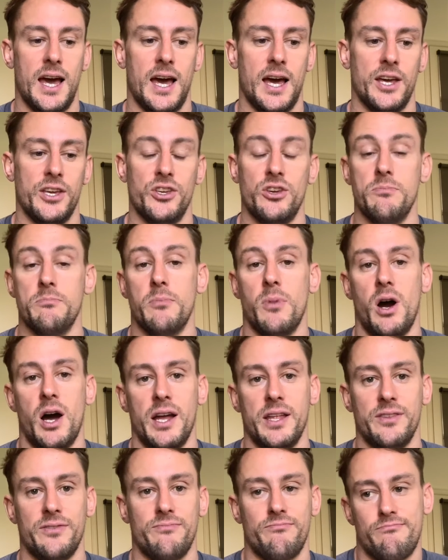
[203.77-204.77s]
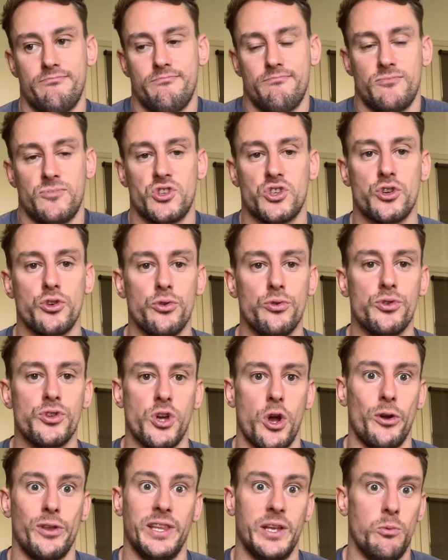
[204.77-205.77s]
You might choose
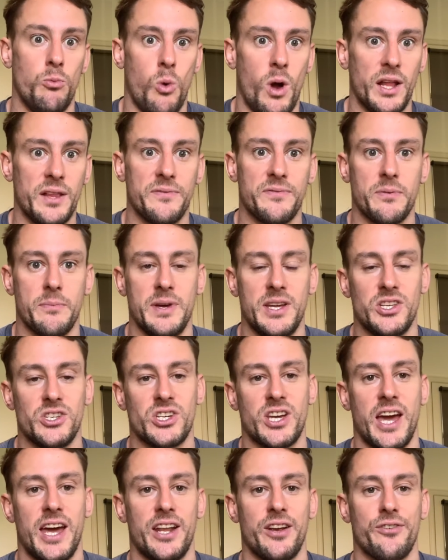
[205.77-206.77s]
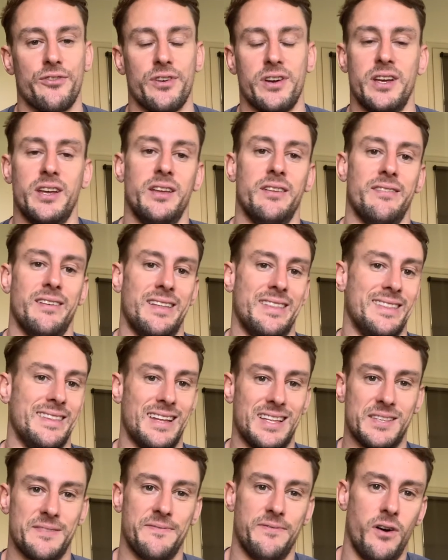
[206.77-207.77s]
only 1 from each category.
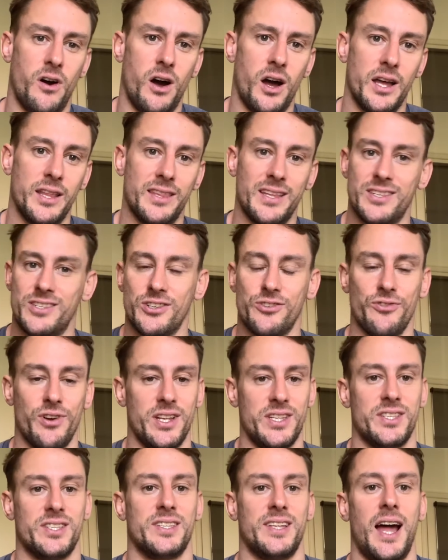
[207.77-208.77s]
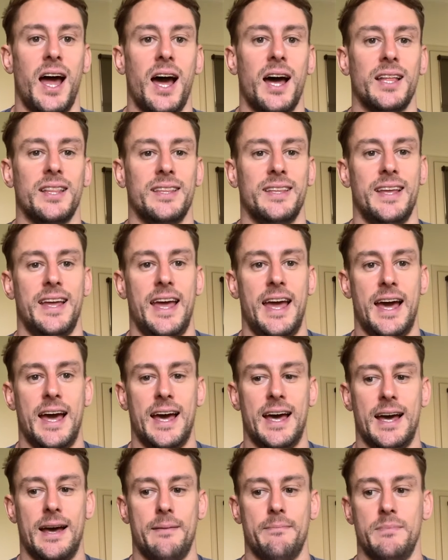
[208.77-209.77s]
That's fine. That's a great start.
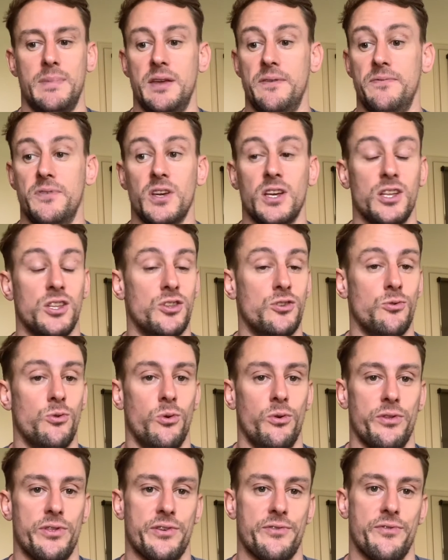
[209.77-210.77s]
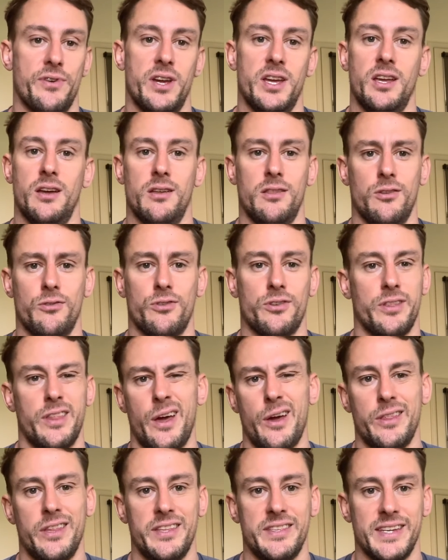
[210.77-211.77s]
If you can do all 3, look, they
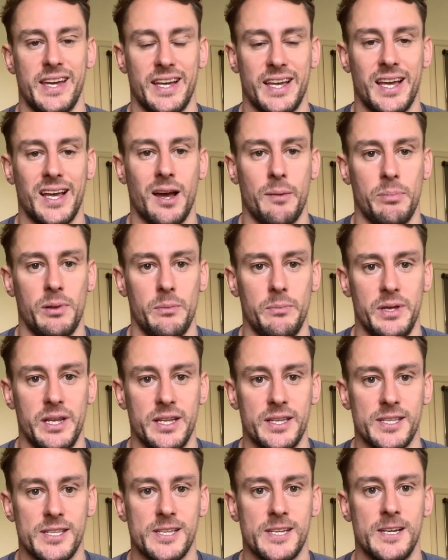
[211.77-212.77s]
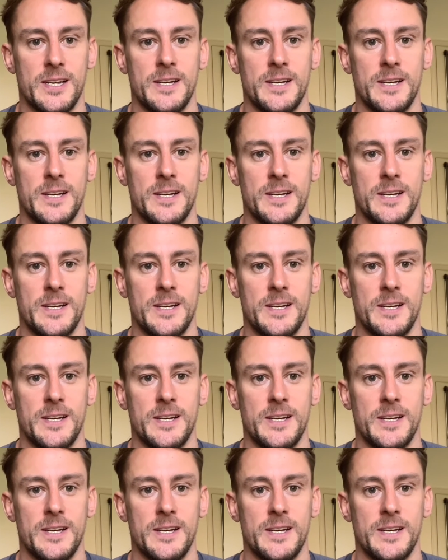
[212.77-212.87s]
only take a couple of minutes.